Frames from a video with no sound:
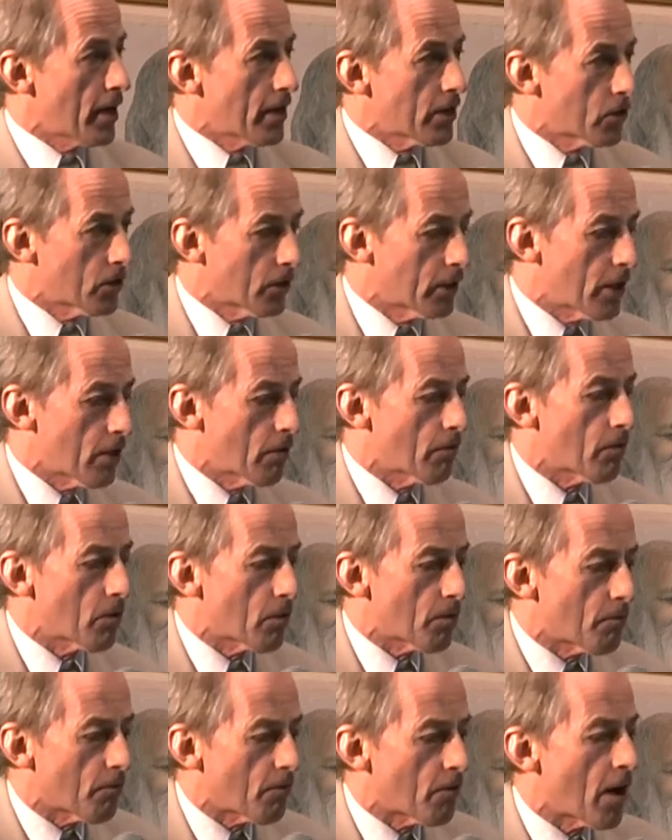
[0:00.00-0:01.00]
So
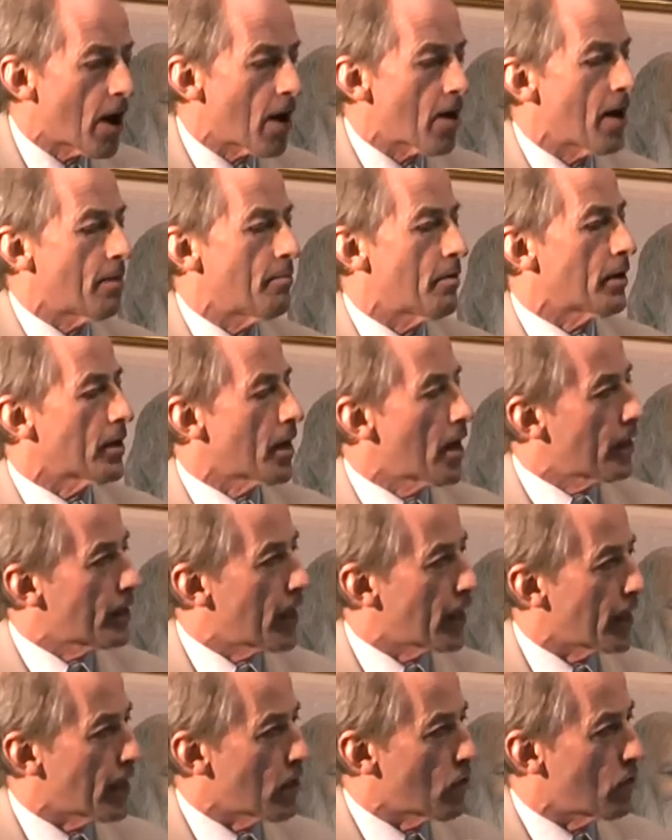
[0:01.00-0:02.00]
therefore, fire element,
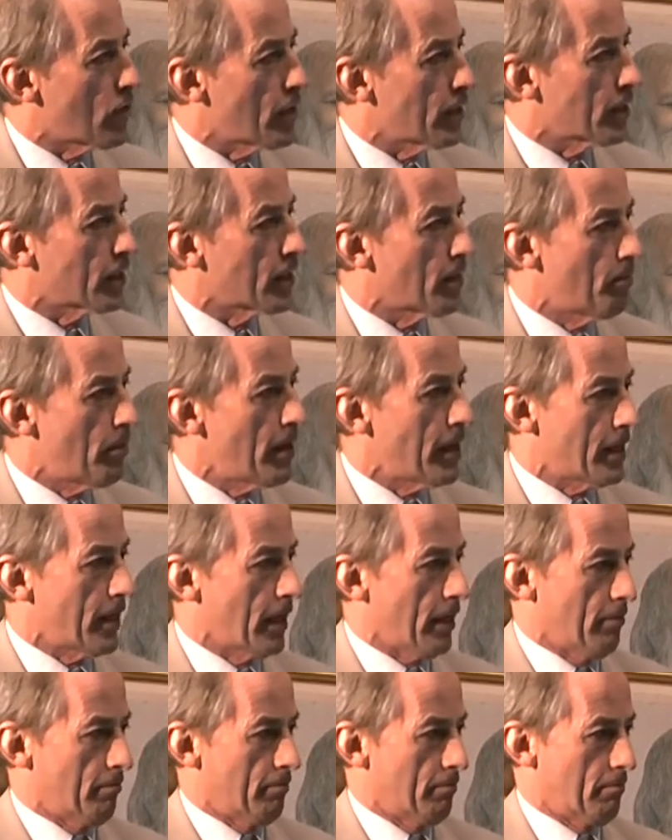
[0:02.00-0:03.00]
that increases the pitta.